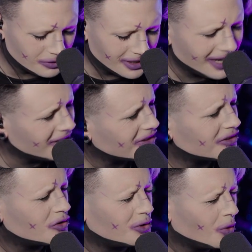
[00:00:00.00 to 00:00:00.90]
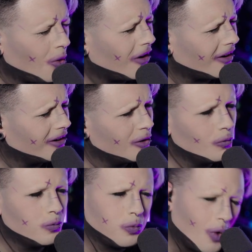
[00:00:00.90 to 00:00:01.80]
In a store?
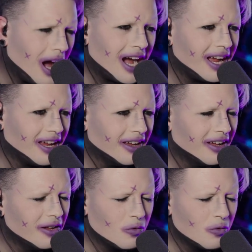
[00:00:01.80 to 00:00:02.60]
Why?